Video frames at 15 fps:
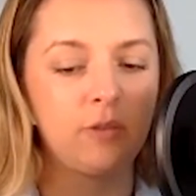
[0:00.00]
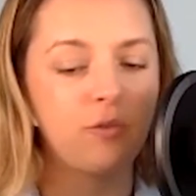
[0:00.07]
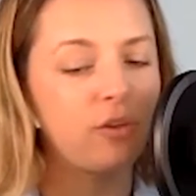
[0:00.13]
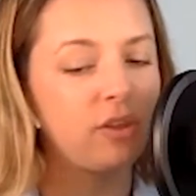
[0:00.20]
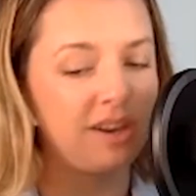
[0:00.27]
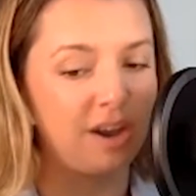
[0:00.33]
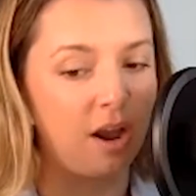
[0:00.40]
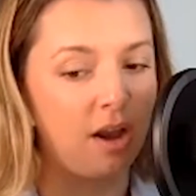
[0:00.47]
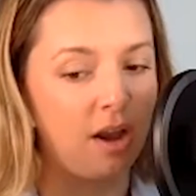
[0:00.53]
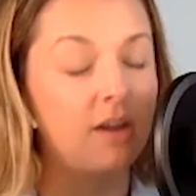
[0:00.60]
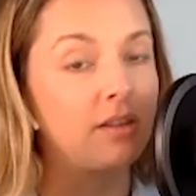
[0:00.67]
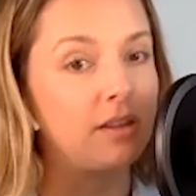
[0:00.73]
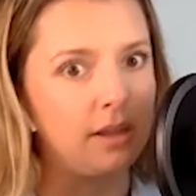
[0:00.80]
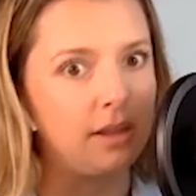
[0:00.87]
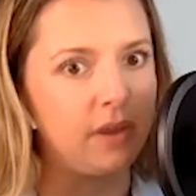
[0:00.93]
yelled for the
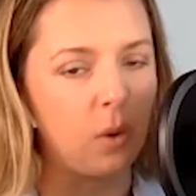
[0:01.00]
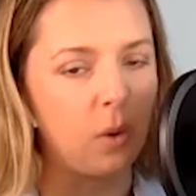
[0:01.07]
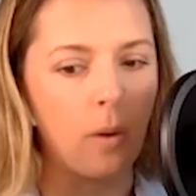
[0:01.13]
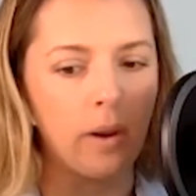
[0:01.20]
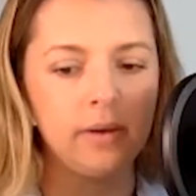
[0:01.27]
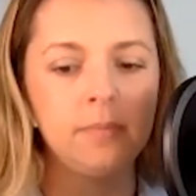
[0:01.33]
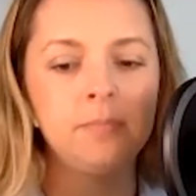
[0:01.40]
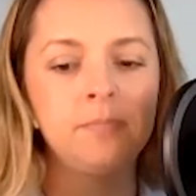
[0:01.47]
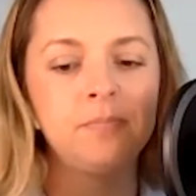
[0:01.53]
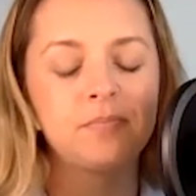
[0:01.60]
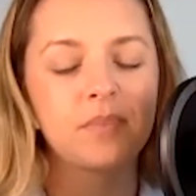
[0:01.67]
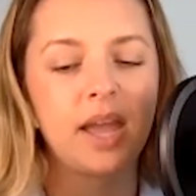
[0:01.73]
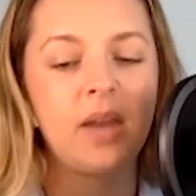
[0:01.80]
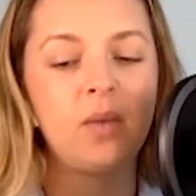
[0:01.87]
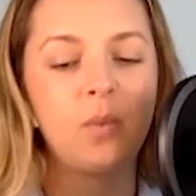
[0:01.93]
dog, the living one,
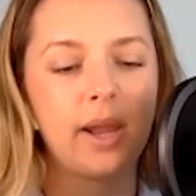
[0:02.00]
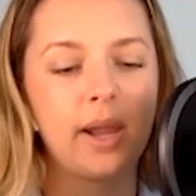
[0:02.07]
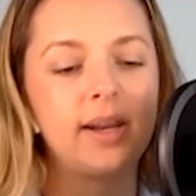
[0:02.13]
and